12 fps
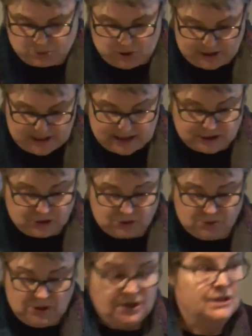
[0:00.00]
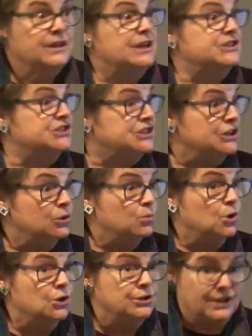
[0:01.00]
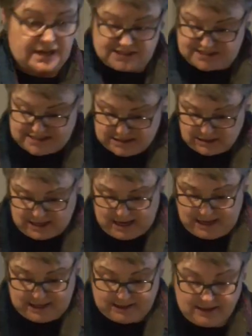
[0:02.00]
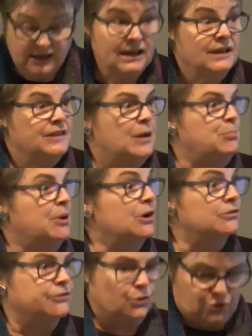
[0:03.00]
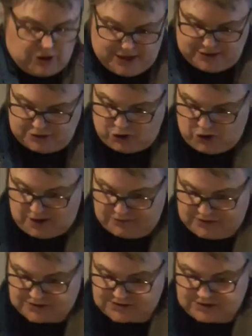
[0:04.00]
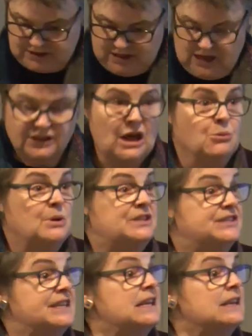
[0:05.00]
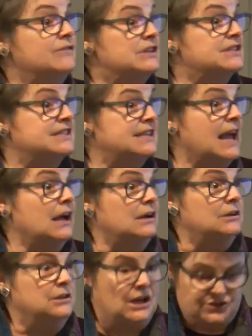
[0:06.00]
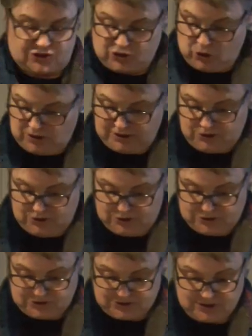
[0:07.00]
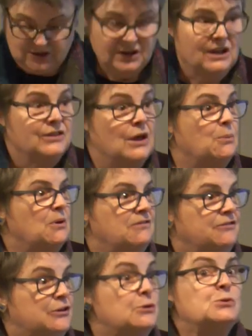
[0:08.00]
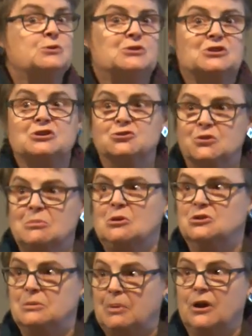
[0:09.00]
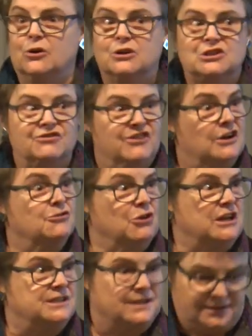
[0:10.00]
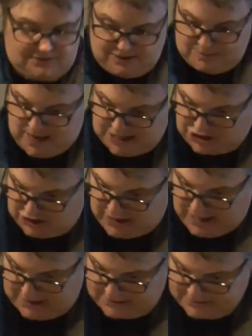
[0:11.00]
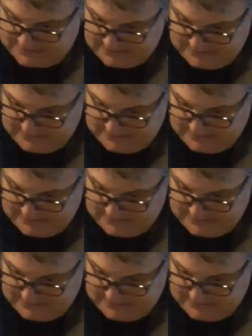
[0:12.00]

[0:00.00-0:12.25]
What do they do? They steal wood, they steal hay, they pilfer grain at harvest, they receive and sell uh, stolen goods, they refuse to contribute to parish fundraising. Imagine that.